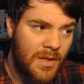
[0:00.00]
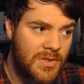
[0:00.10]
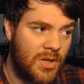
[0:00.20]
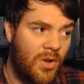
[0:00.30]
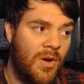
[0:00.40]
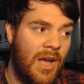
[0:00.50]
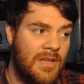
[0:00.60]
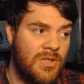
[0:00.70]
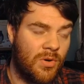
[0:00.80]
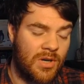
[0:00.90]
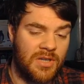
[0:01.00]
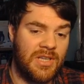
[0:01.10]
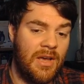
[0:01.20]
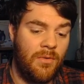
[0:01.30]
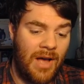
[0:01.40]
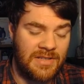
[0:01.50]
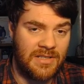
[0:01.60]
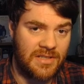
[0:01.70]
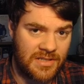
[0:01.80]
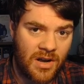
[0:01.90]
so long as you're casting it as
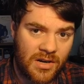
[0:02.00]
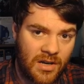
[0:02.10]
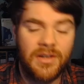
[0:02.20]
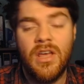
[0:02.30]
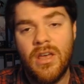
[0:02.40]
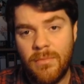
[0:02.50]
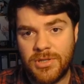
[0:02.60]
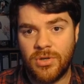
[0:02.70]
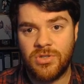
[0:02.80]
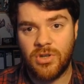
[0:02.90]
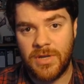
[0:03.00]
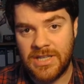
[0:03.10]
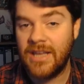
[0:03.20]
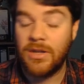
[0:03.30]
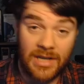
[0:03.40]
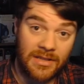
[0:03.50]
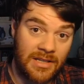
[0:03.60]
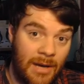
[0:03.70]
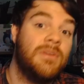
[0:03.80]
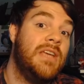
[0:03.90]
it's a dark card, put it on top of your deck, you take the
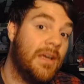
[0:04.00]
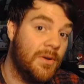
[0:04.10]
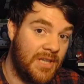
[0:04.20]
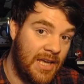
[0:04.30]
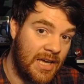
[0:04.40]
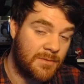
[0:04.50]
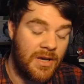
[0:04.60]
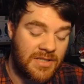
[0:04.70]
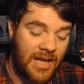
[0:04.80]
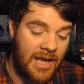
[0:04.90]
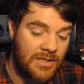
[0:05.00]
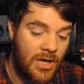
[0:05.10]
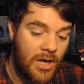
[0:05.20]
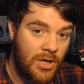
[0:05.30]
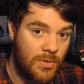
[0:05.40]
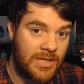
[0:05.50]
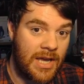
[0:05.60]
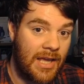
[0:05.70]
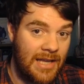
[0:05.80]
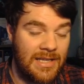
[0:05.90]
damage, it goes to EX burst, and you
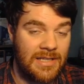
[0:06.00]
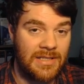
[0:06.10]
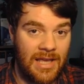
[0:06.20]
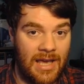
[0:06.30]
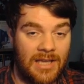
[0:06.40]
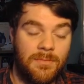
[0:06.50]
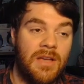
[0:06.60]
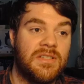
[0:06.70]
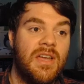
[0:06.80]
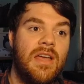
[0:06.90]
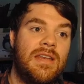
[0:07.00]
take a decent EX burst.